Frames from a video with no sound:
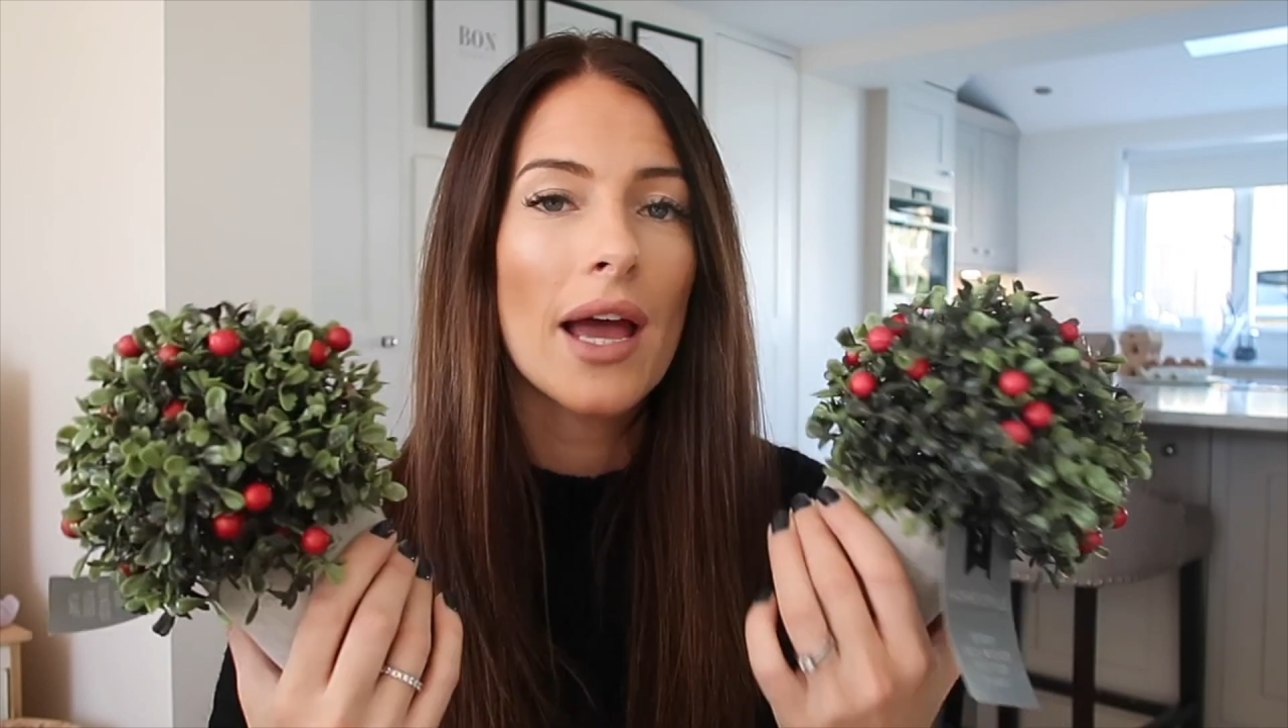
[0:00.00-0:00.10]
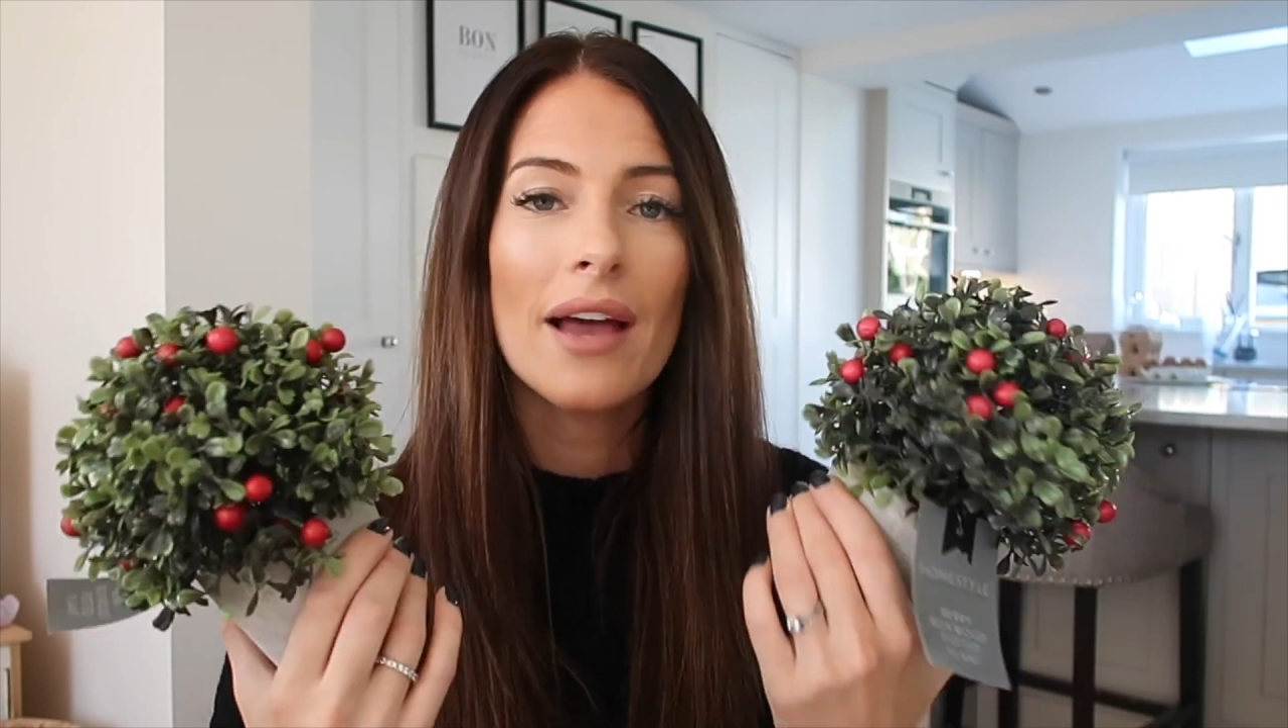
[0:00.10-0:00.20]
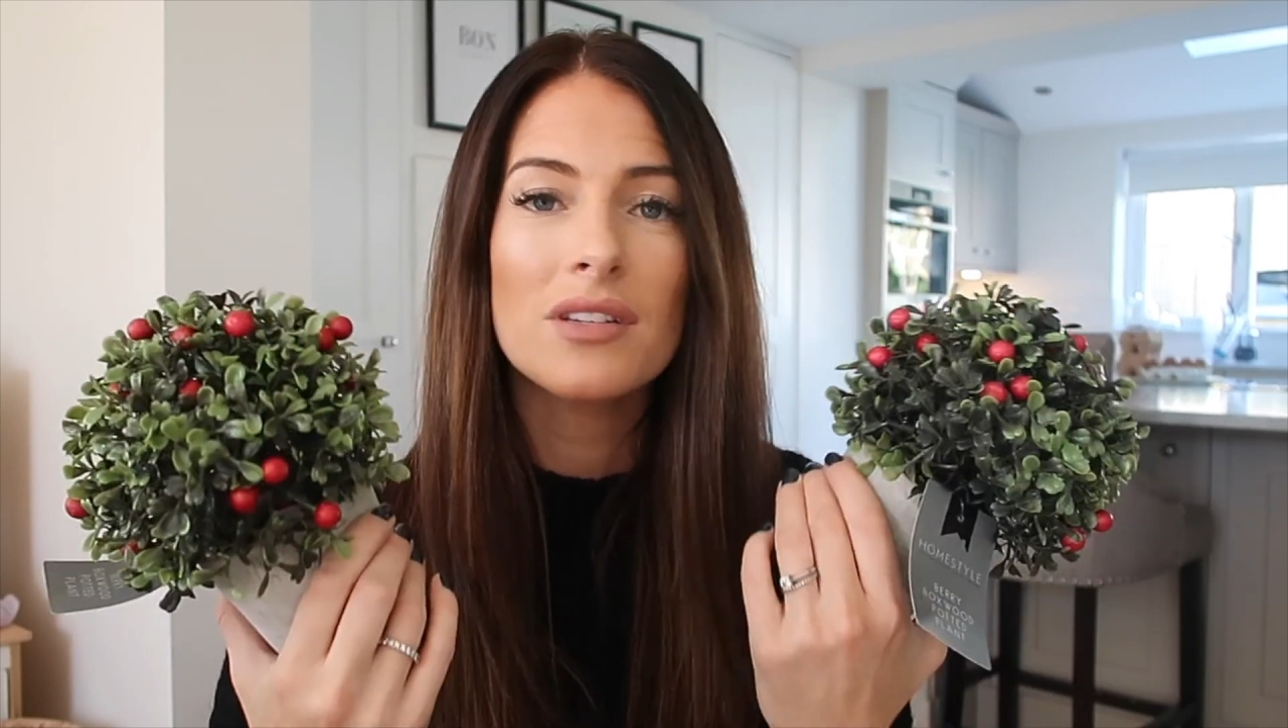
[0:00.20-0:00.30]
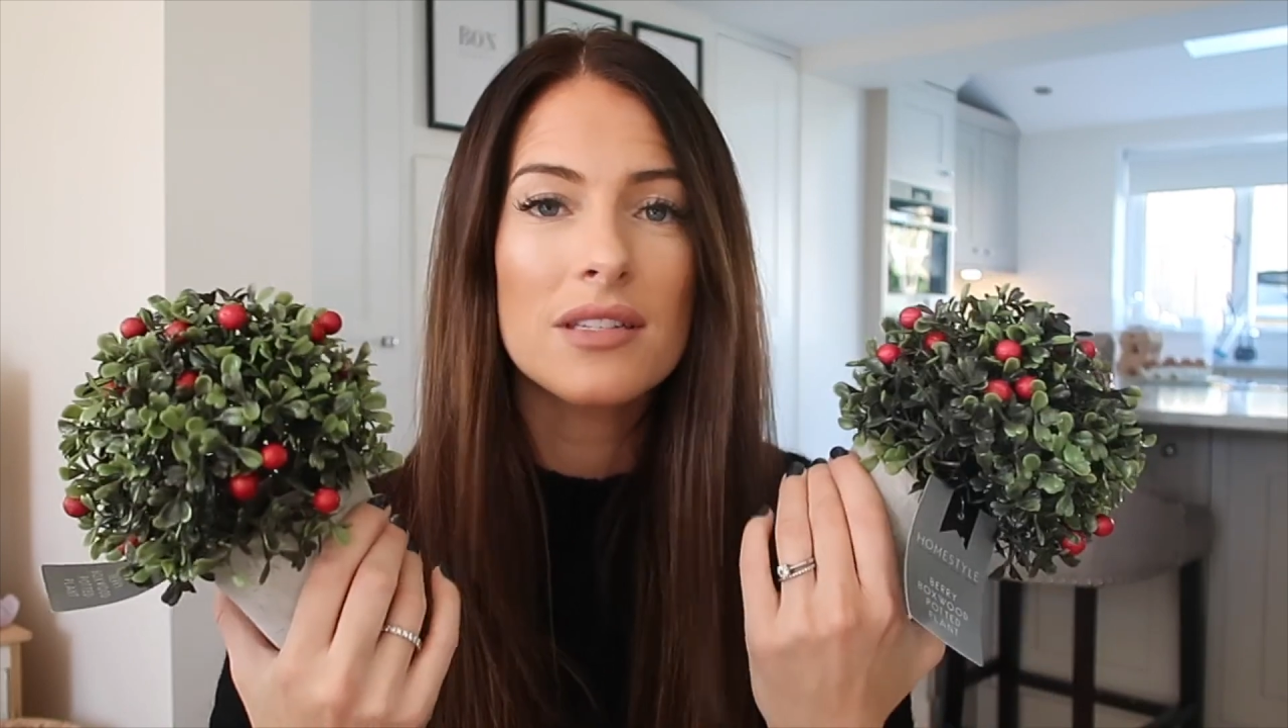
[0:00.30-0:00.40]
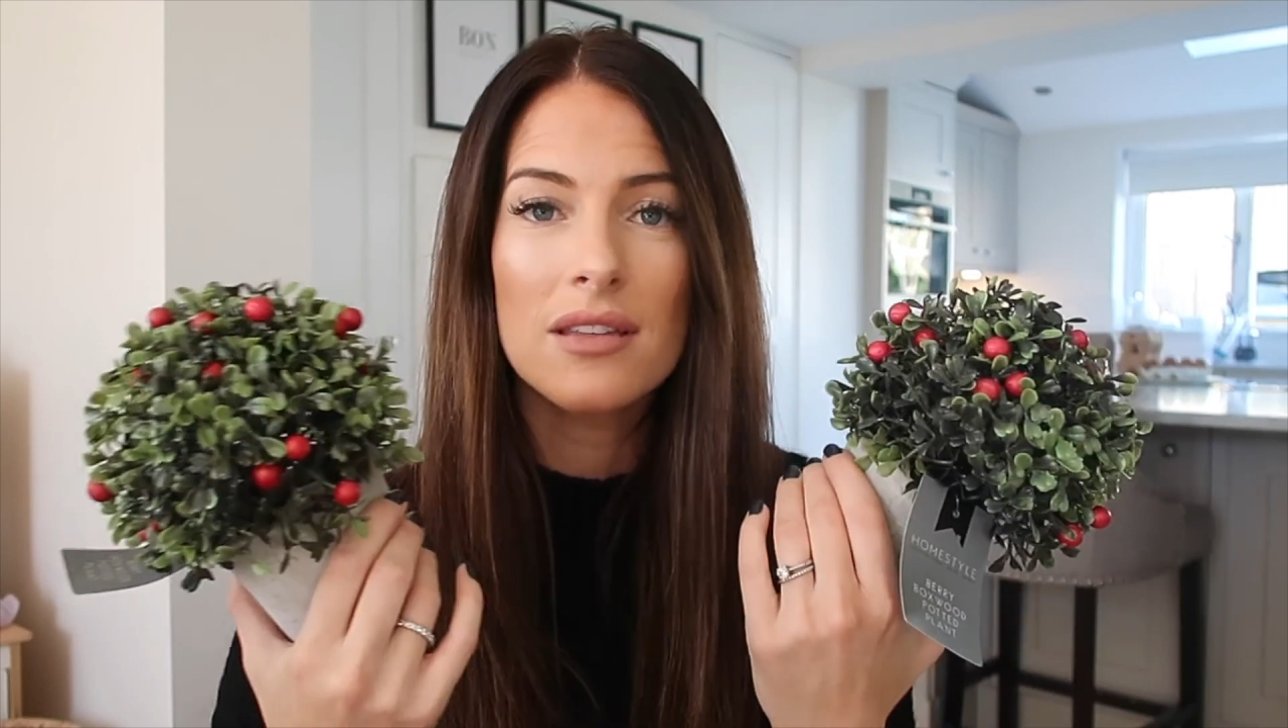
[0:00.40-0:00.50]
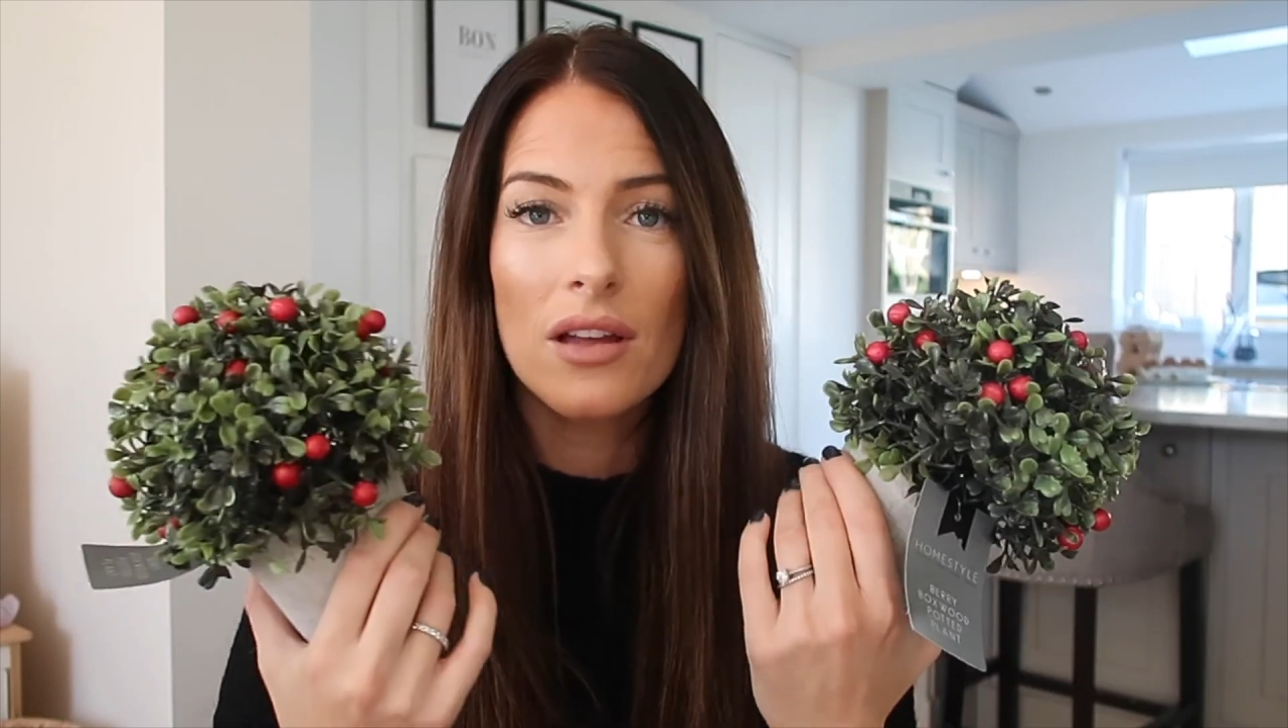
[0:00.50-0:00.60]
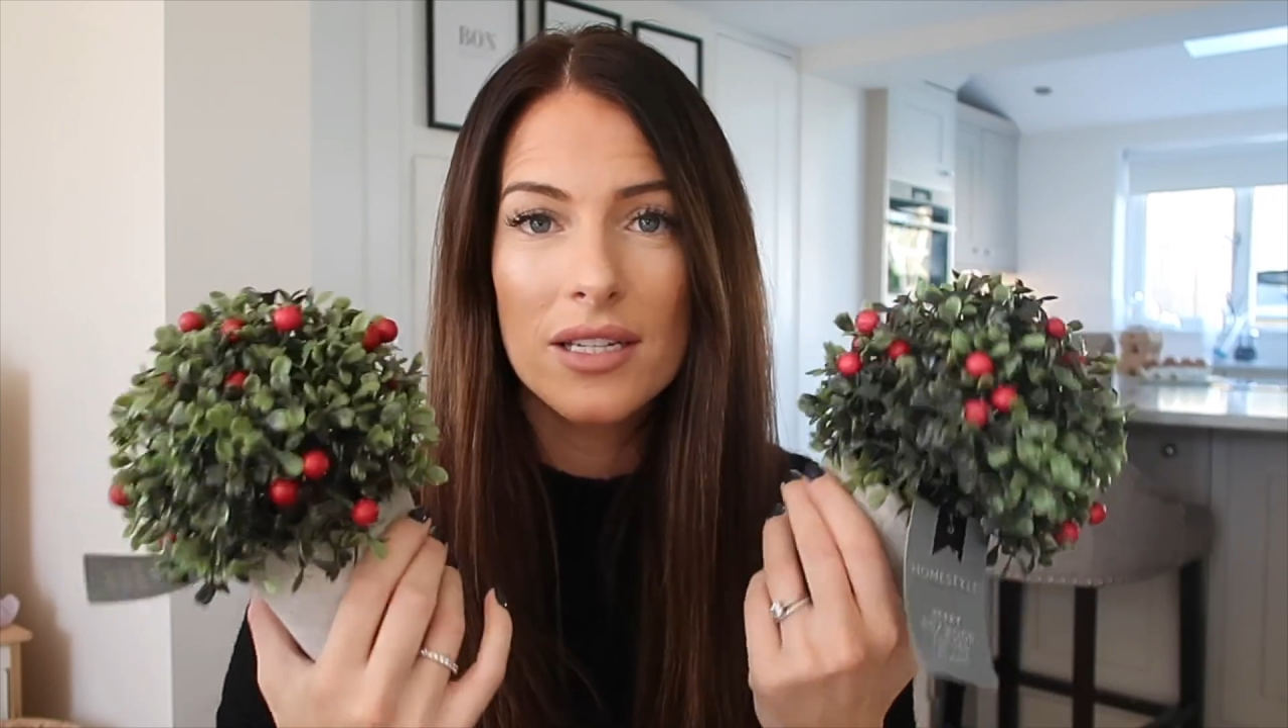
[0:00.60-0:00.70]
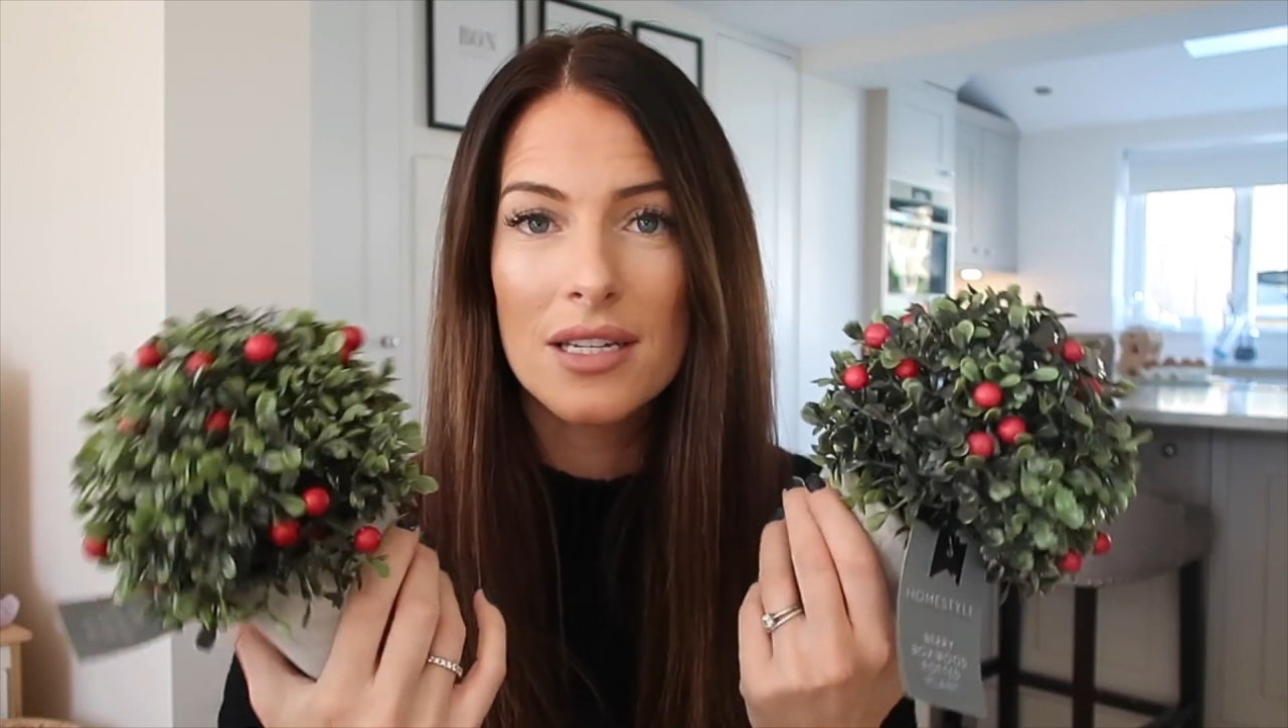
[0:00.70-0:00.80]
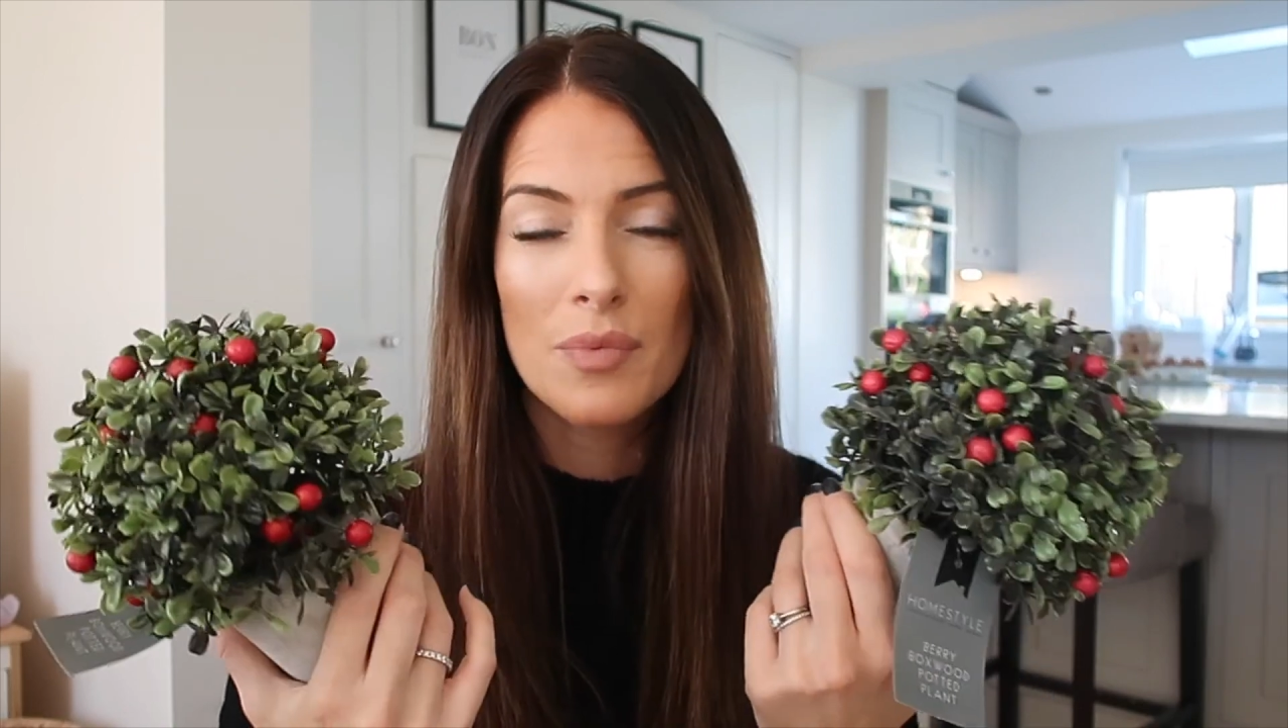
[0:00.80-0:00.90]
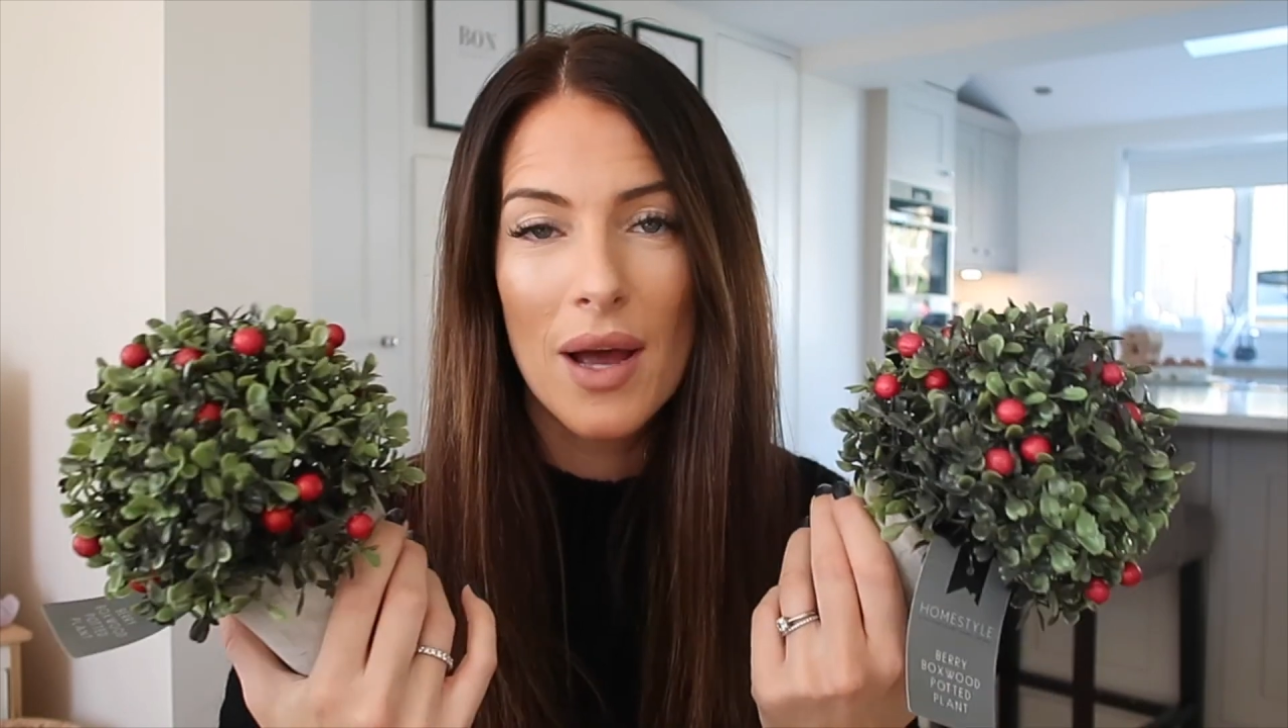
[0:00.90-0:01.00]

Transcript: I haven't decided